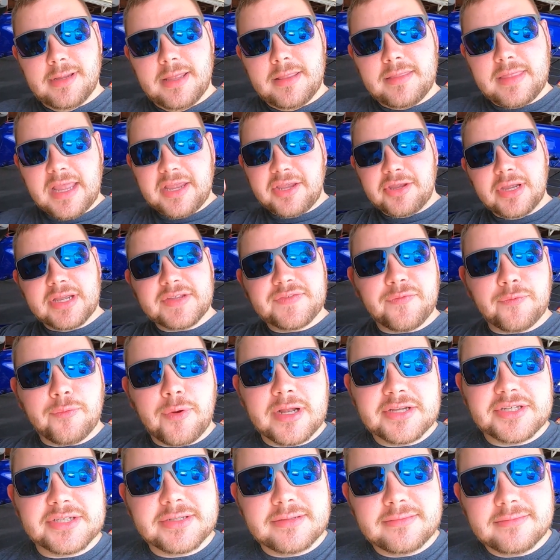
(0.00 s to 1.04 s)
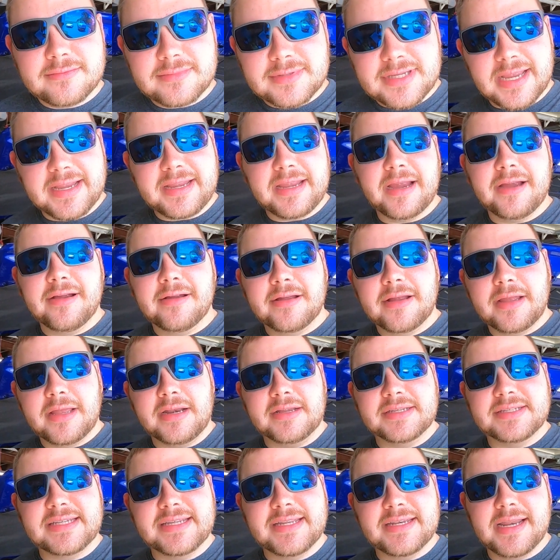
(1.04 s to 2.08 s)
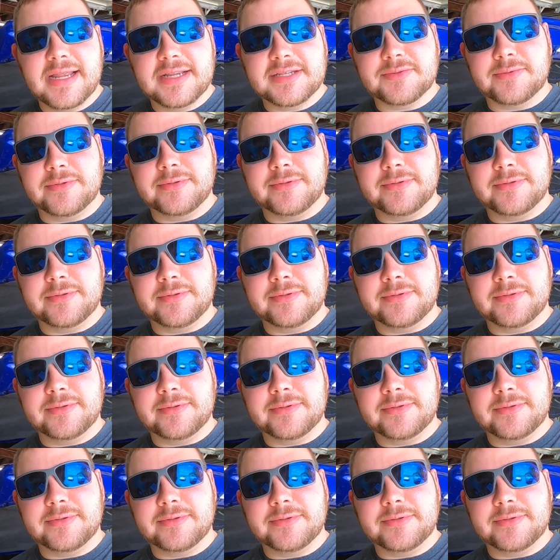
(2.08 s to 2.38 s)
Thank you guys for watching. Take care, and I'll see you in the next